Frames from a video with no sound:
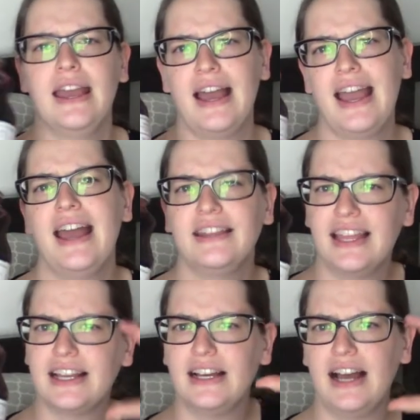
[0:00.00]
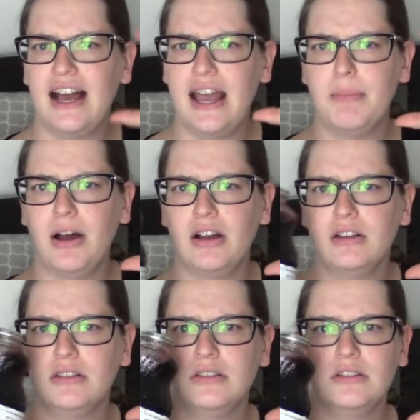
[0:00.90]
I had like a
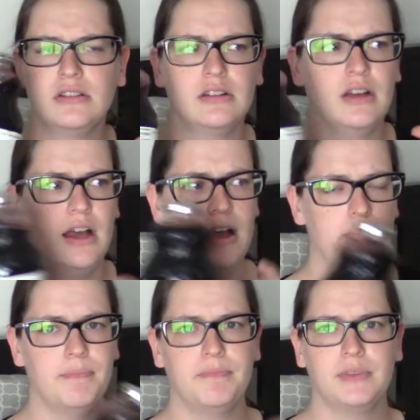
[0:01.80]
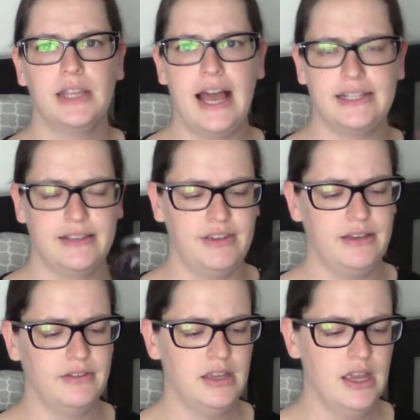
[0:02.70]
highball um, glass of
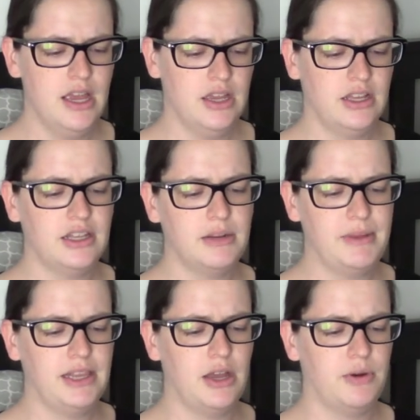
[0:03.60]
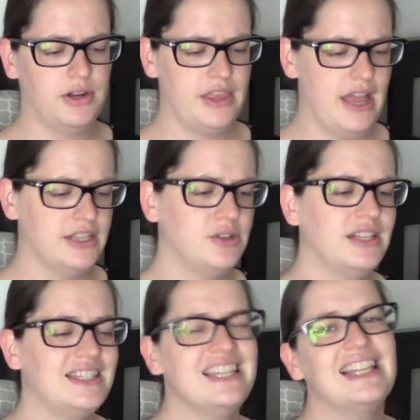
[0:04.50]
it, a little bit lower than that. So
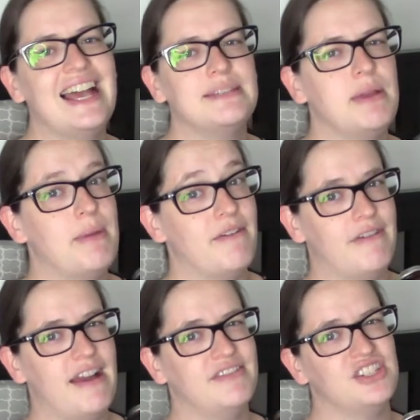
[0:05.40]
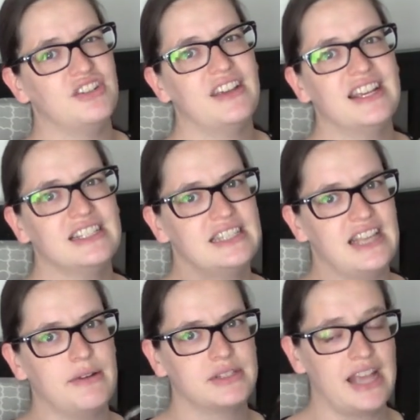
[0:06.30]
it did last me about five servings.
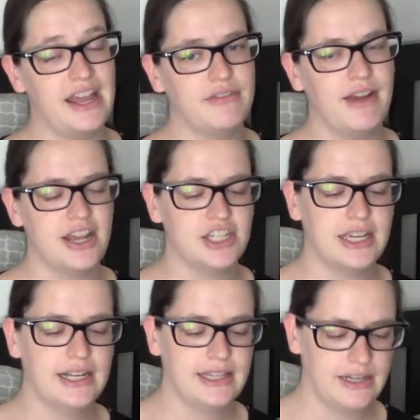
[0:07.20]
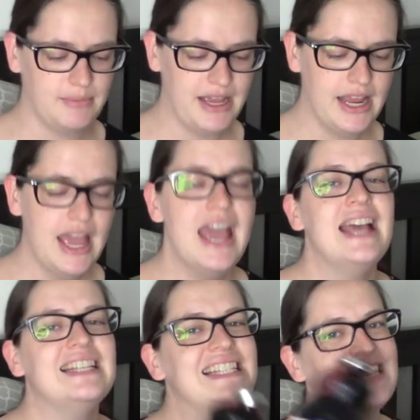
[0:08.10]
I was kind of rationing it a little bit.
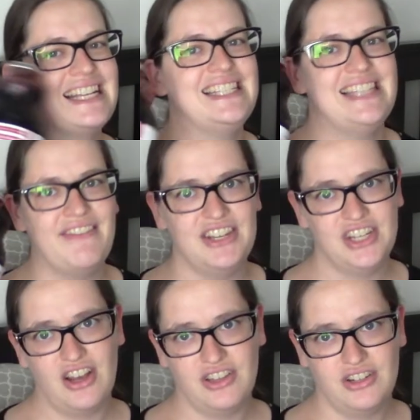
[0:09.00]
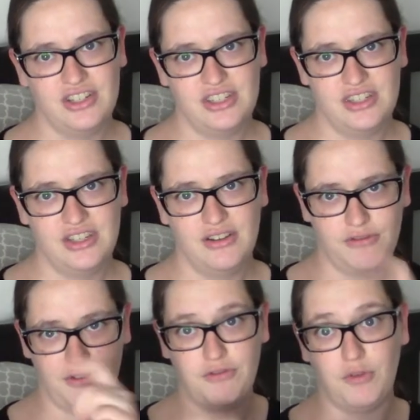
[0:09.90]
This is like $7
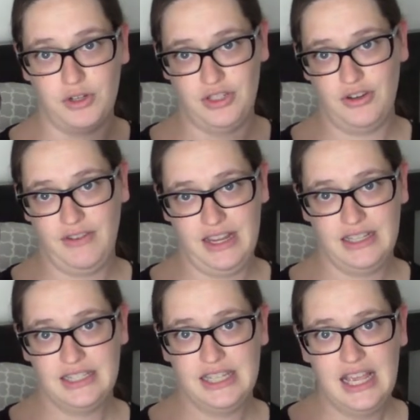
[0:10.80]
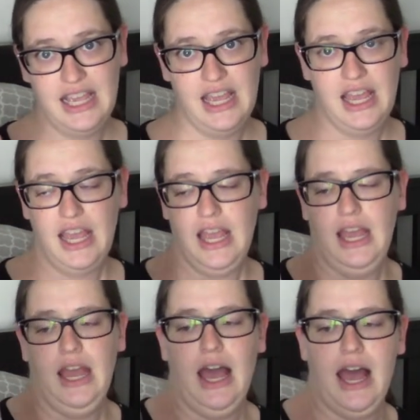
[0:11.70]
for four servings.
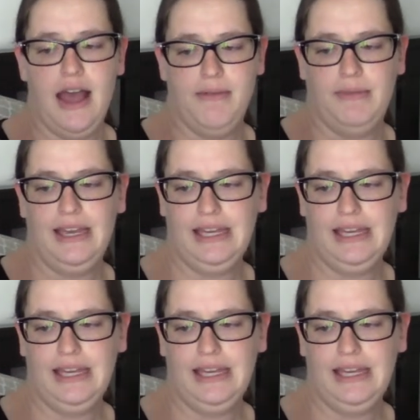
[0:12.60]
Um,